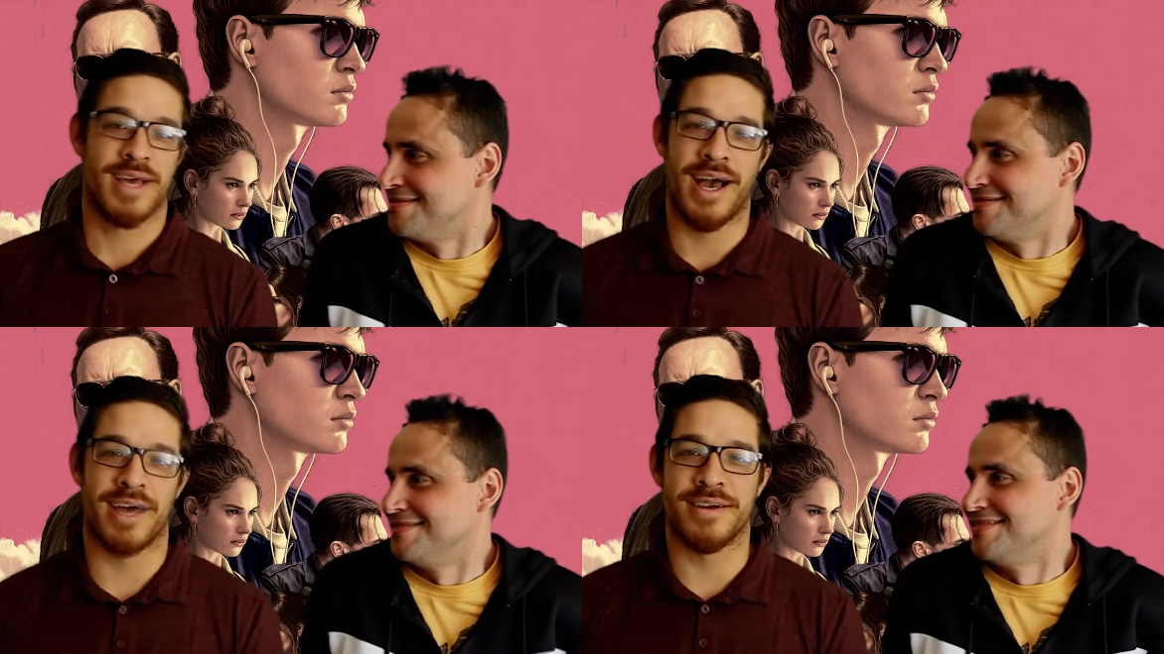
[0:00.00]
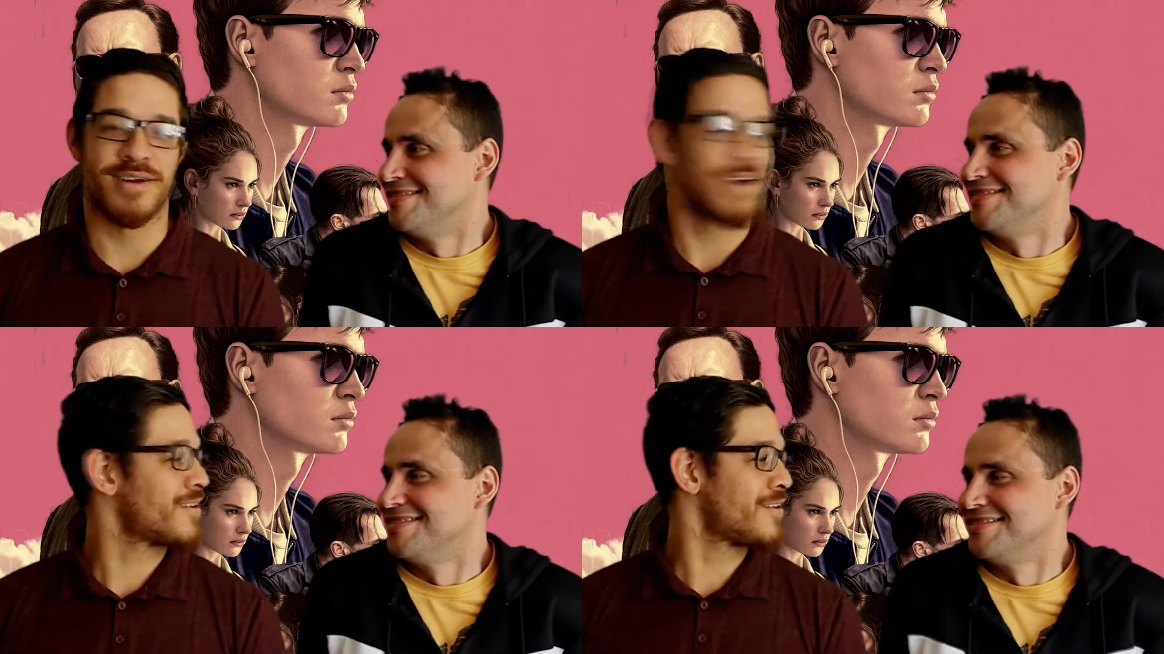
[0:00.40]

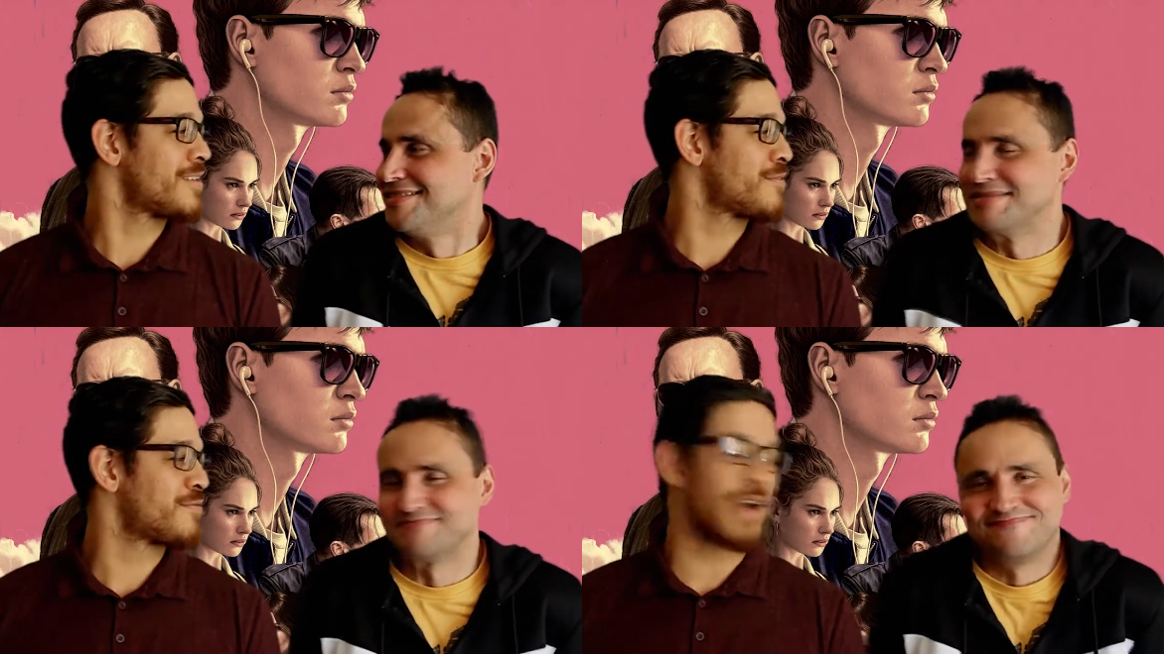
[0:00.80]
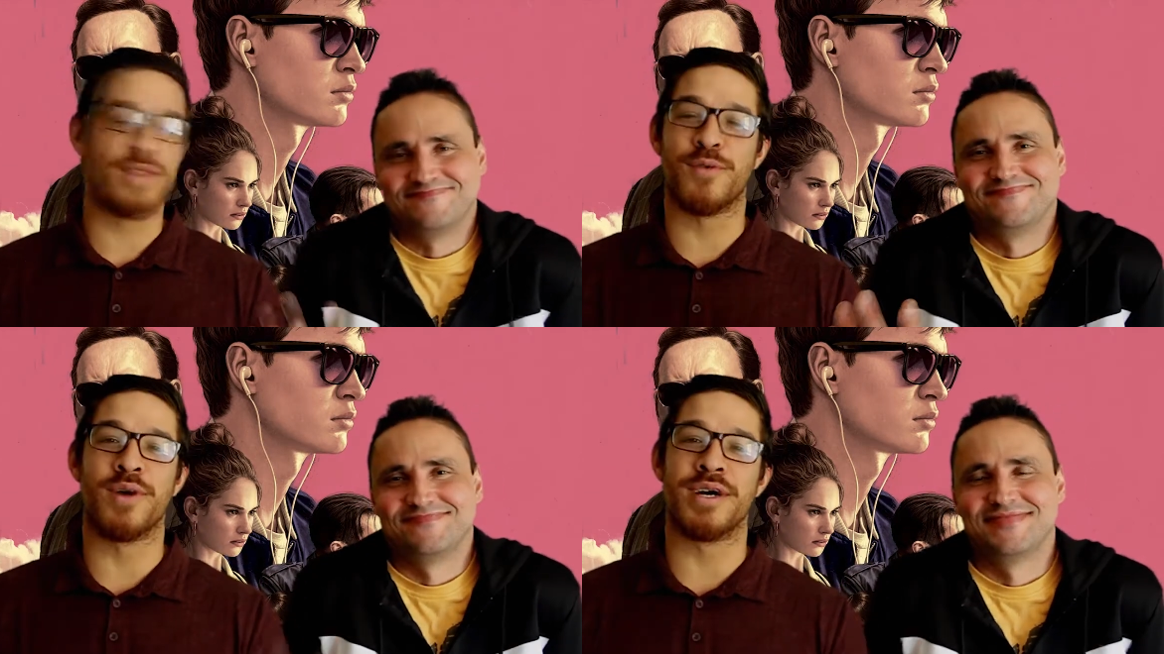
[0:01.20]
Speaker 1: I can't even find
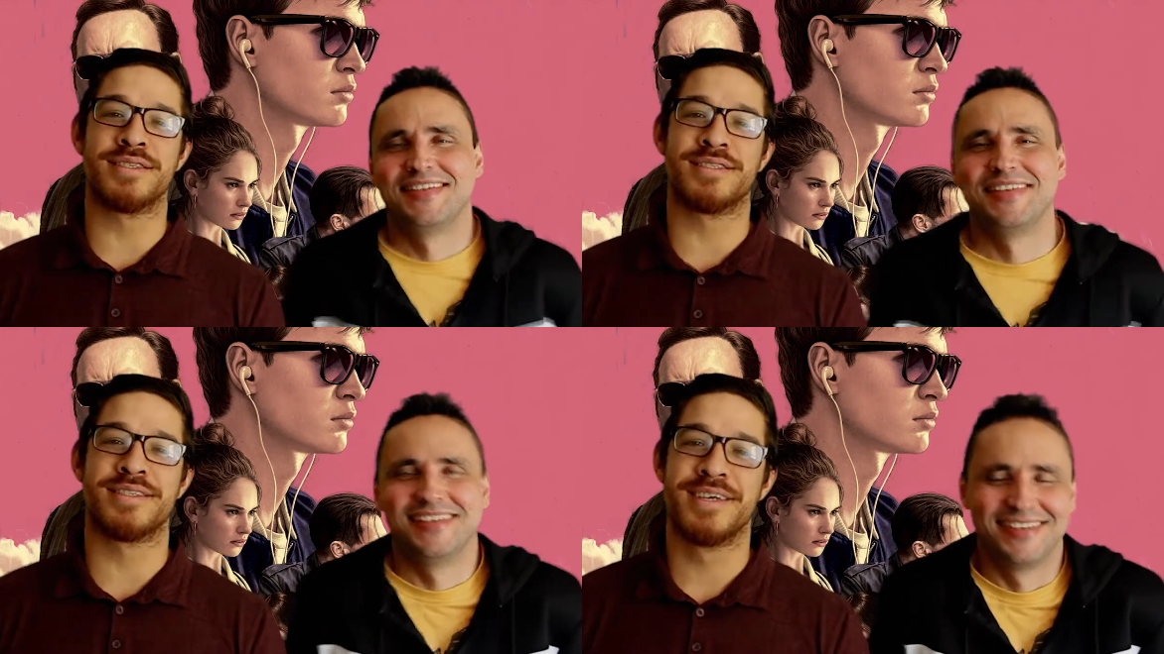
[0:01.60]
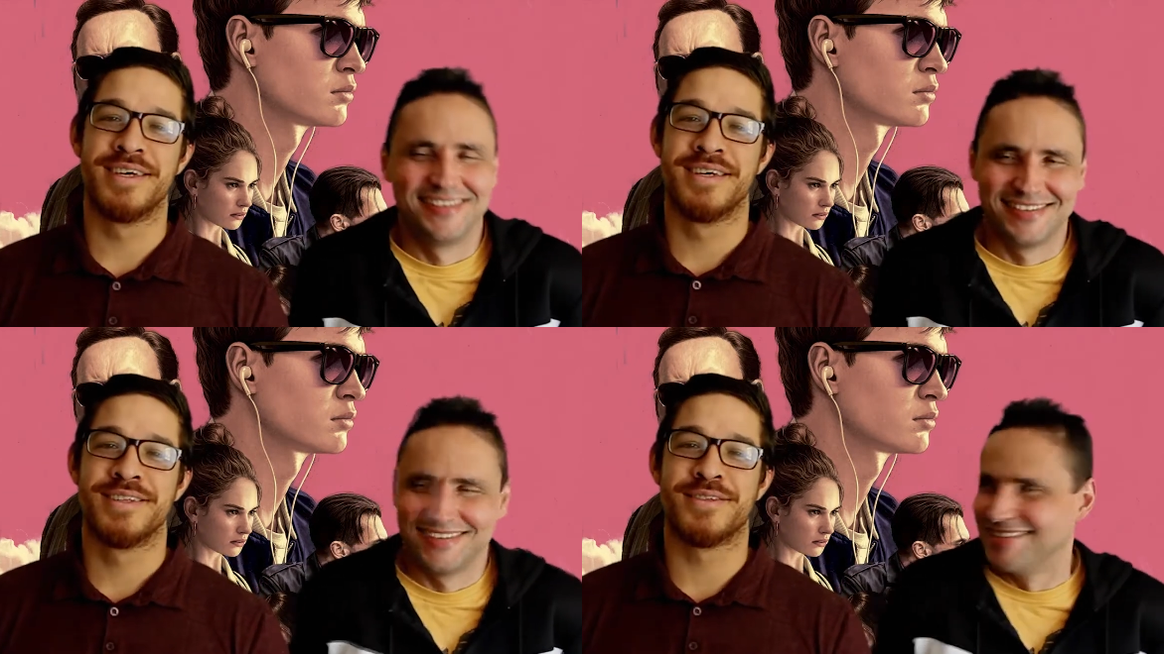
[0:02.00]
the words to
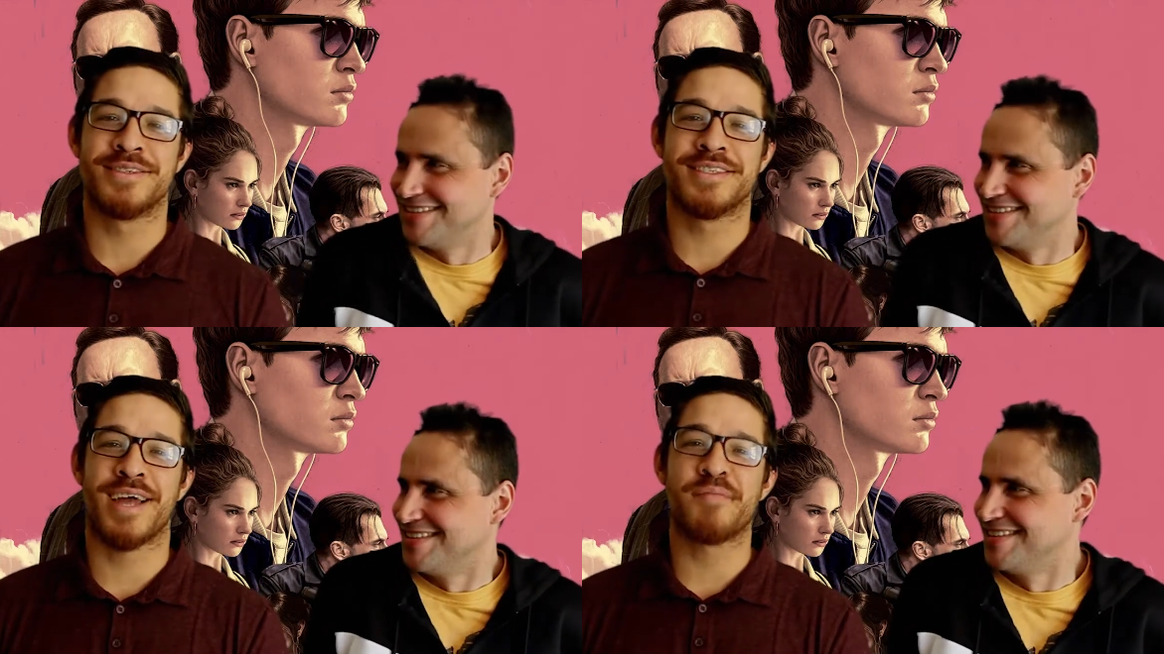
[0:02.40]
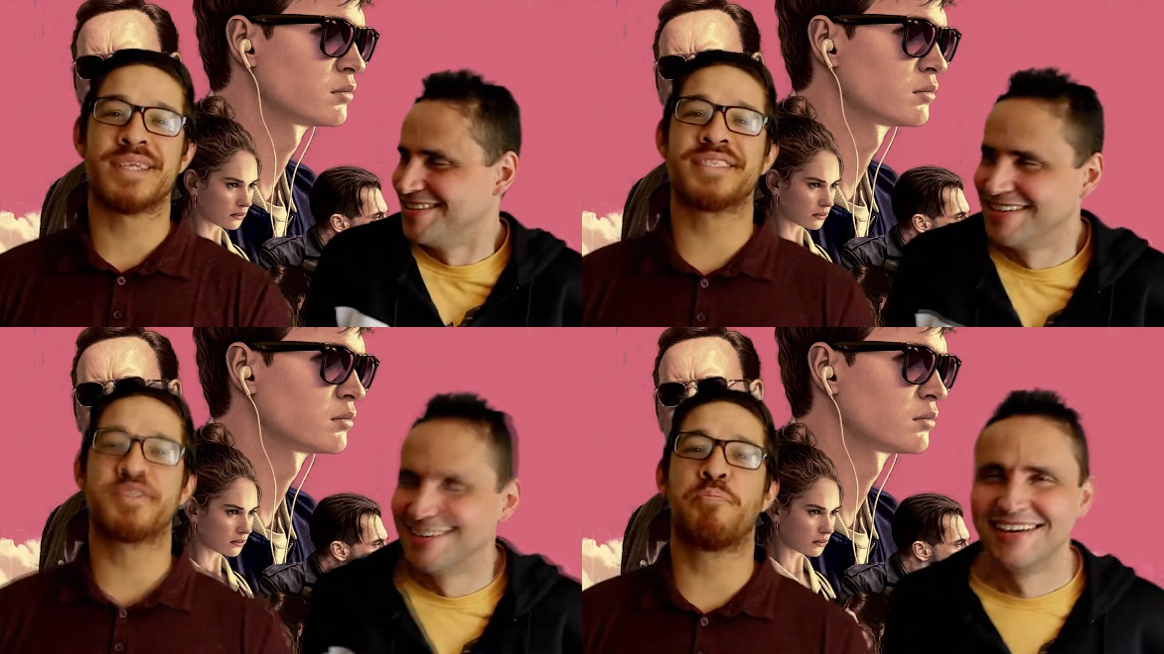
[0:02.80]
describe my
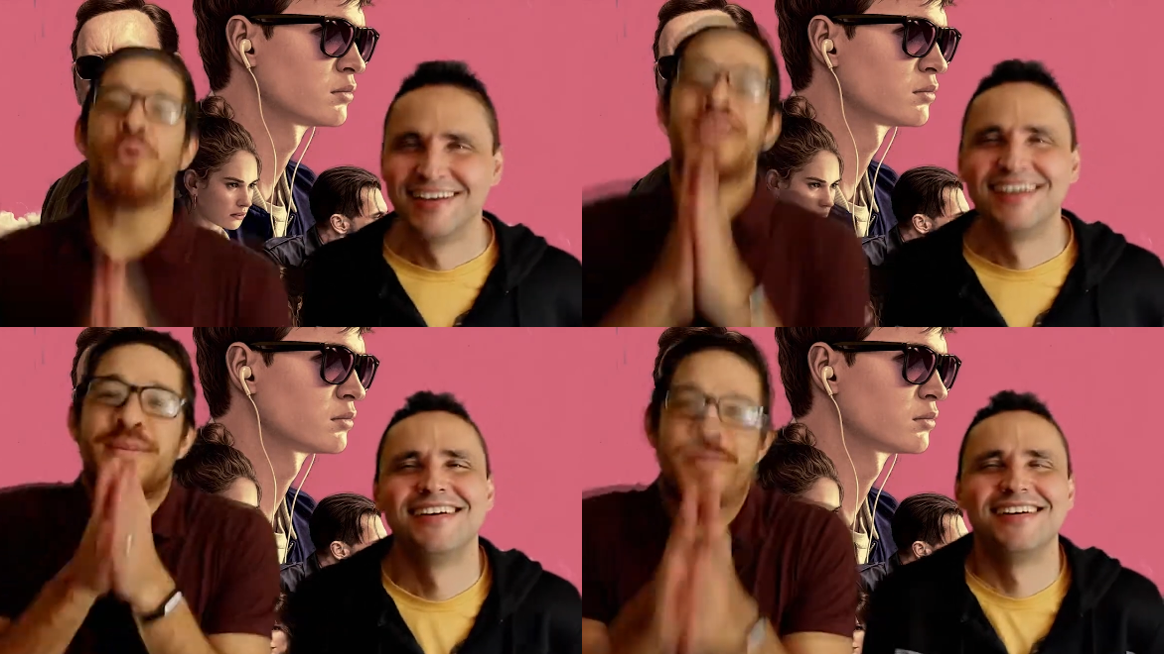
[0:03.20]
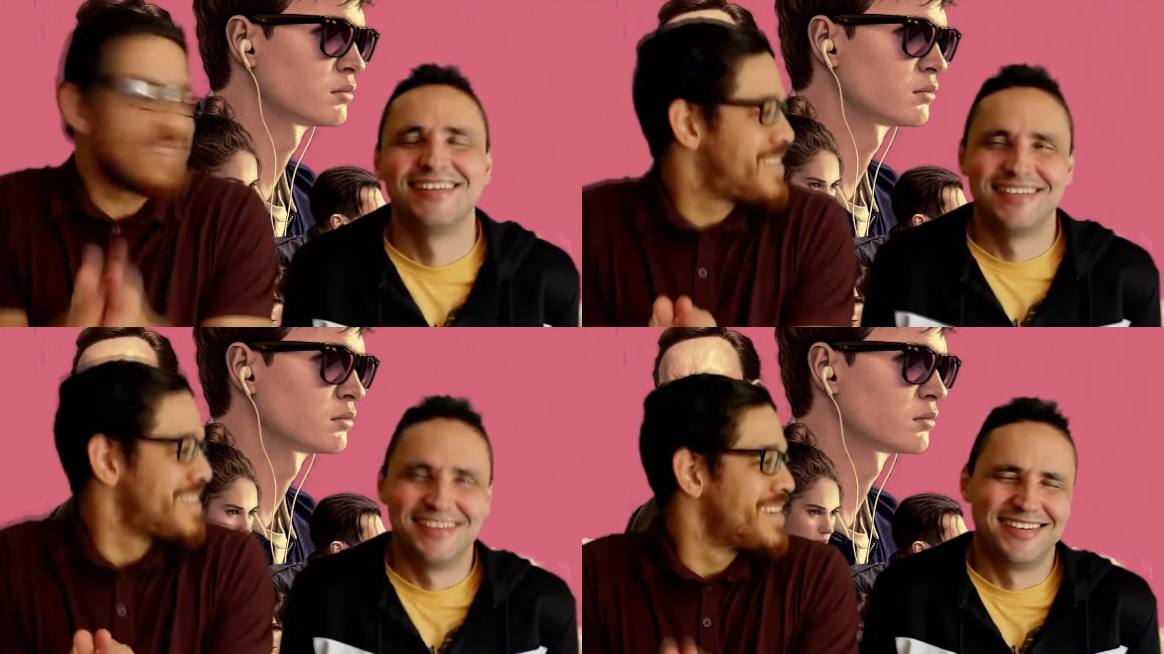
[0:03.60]
disappointment